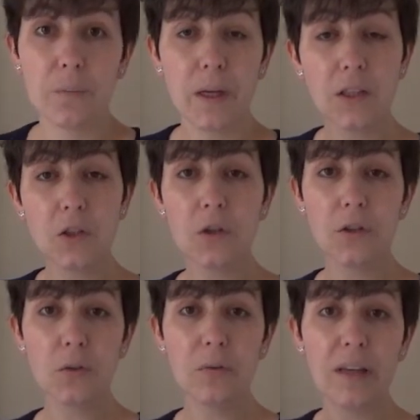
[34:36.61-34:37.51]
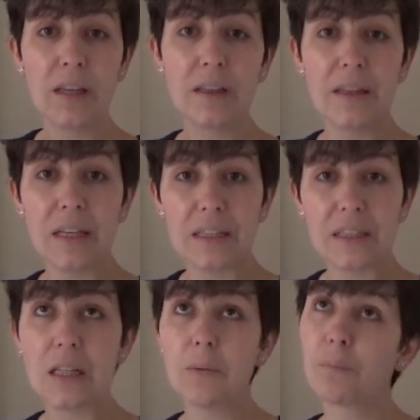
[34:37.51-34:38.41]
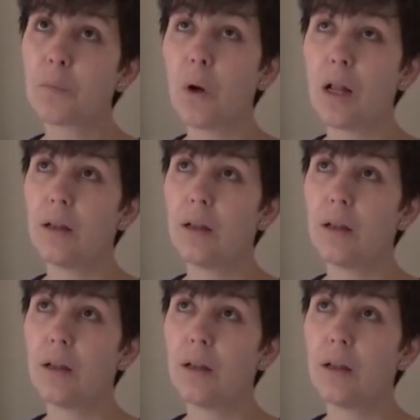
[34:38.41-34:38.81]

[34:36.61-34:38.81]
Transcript: It's going to be this one.